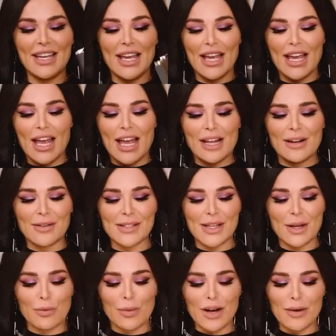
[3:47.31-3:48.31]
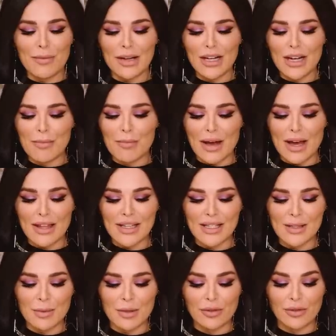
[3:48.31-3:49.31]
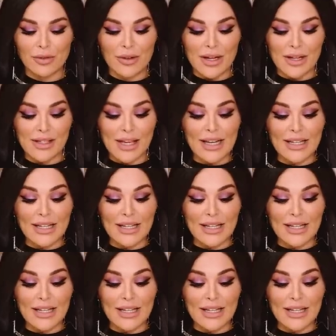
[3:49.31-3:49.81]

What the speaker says: And I was like, where am I gonna buy these beautiful rings?